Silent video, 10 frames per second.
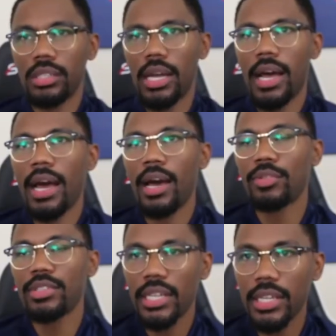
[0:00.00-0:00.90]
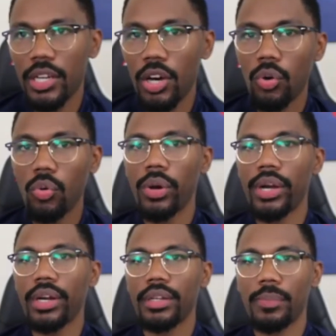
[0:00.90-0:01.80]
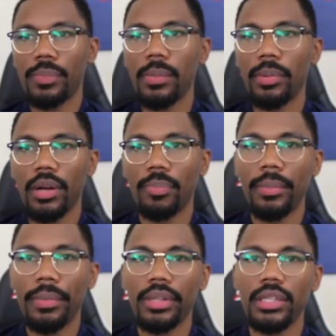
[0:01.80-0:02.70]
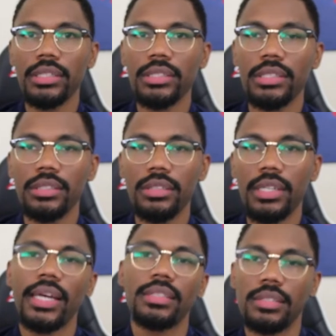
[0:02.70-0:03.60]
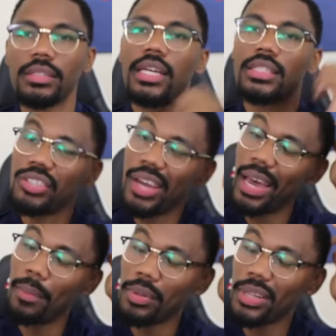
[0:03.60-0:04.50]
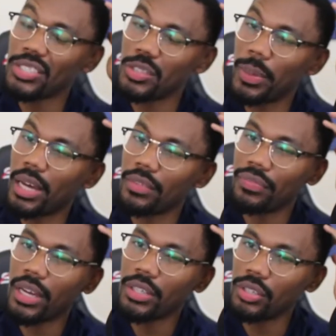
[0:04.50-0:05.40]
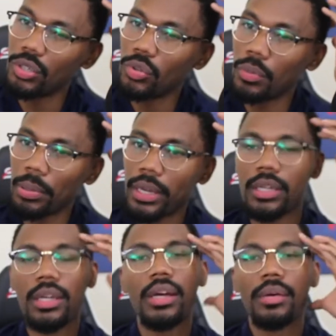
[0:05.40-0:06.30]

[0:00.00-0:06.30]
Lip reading: I would say go where the people are primarily listening, and that's your Apple, that's your Spotify, your Google Play,